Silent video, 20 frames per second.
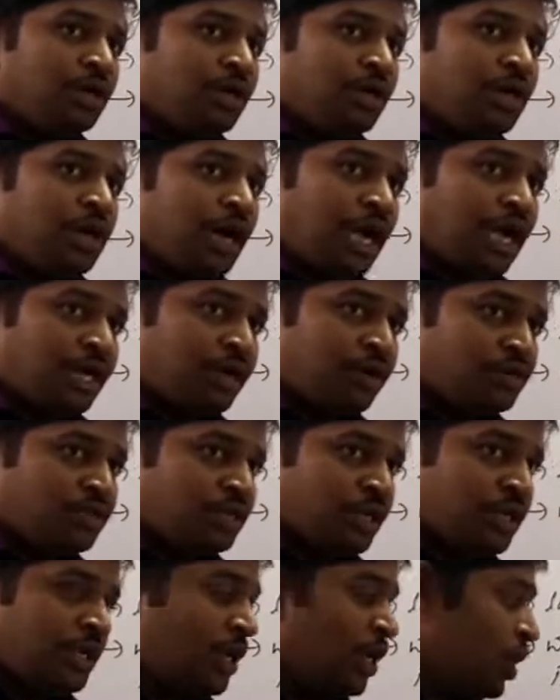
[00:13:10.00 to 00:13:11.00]

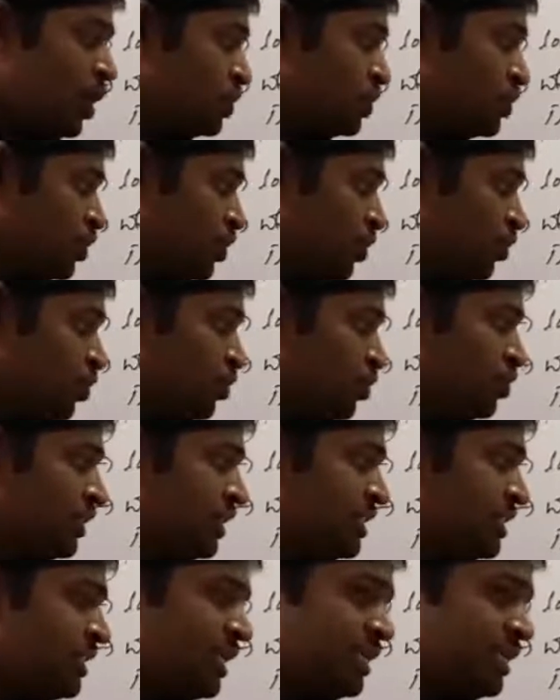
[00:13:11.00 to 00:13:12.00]
hydrogen. So due to
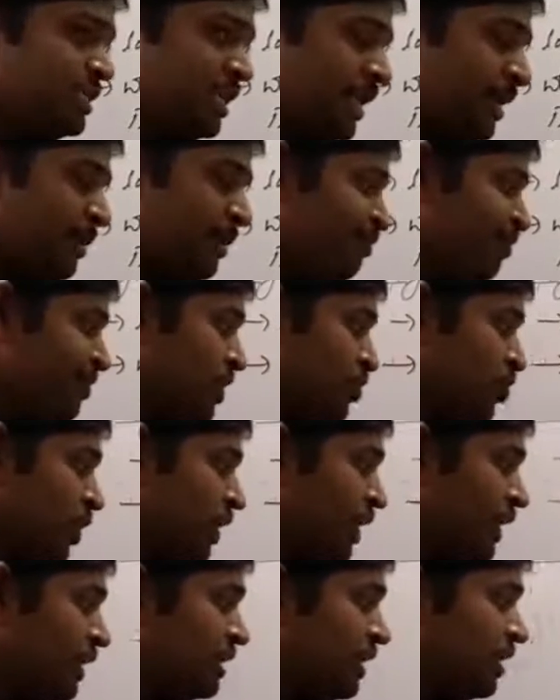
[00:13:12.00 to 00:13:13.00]
this reason, so
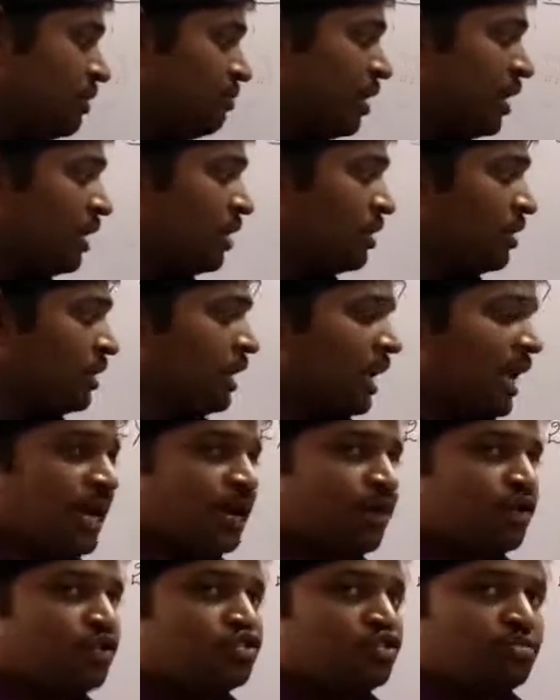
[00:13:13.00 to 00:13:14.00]
intermolecular
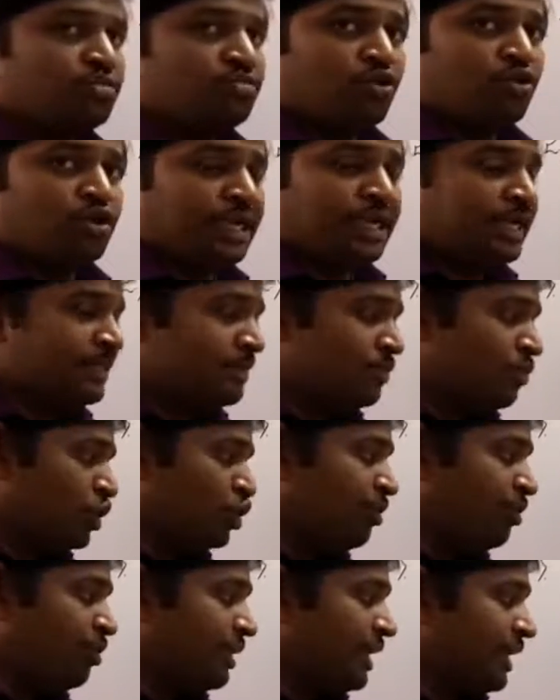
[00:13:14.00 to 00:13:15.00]
hydrogen bonding is going
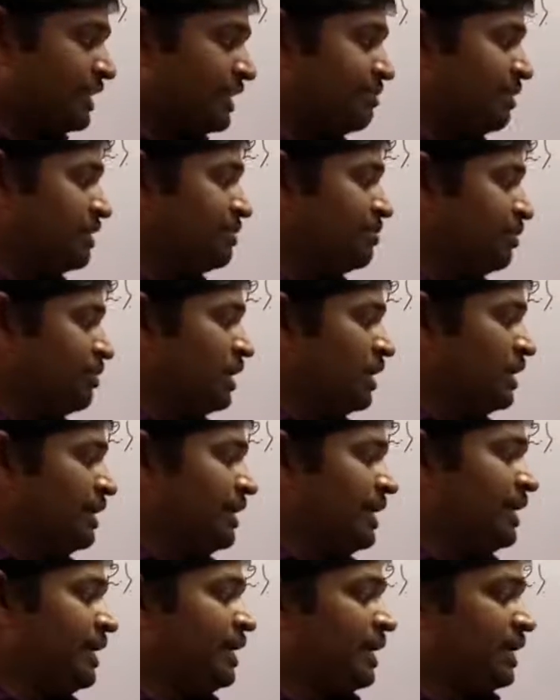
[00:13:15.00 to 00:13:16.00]
to be takes place between
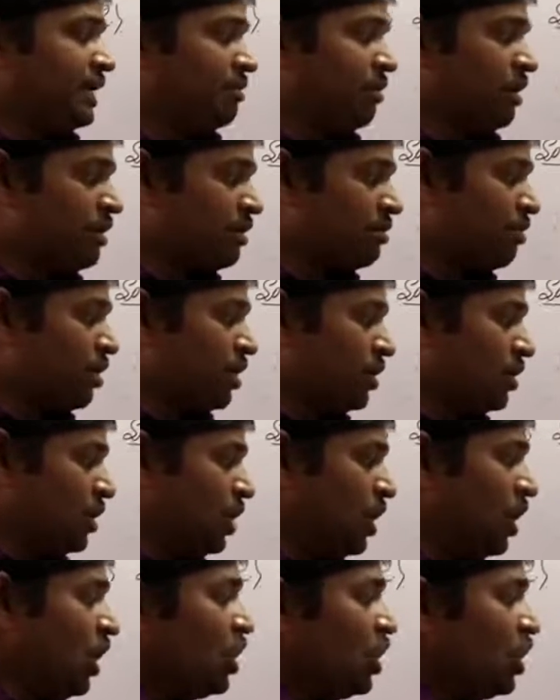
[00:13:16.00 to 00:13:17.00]
aldehyde and water
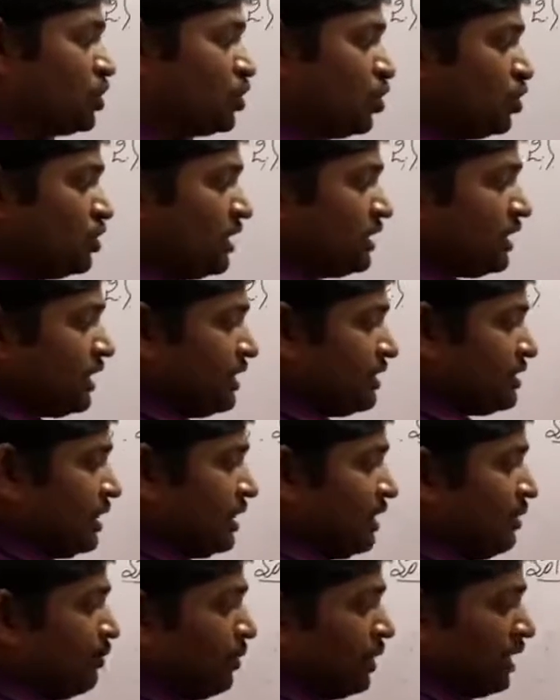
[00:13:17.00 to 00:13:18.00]
molecule. So that
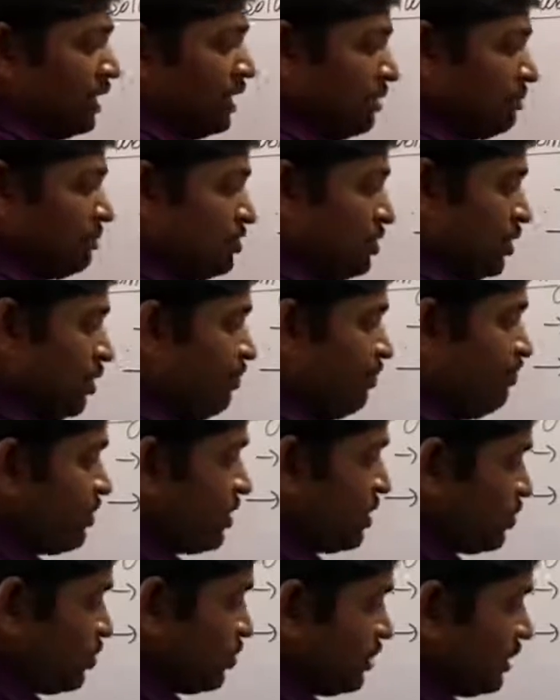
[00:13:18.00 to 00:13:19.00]
reason we can observe,
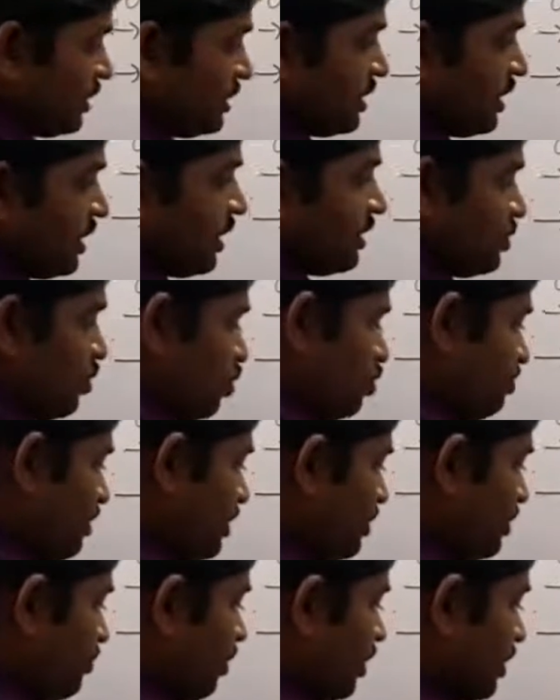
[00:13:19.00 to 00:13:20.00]
so these are soluble
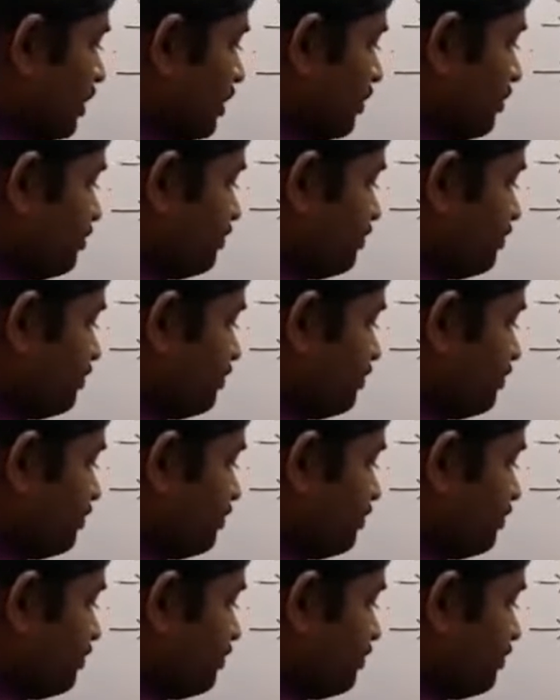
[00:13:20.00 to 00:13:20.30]
in water.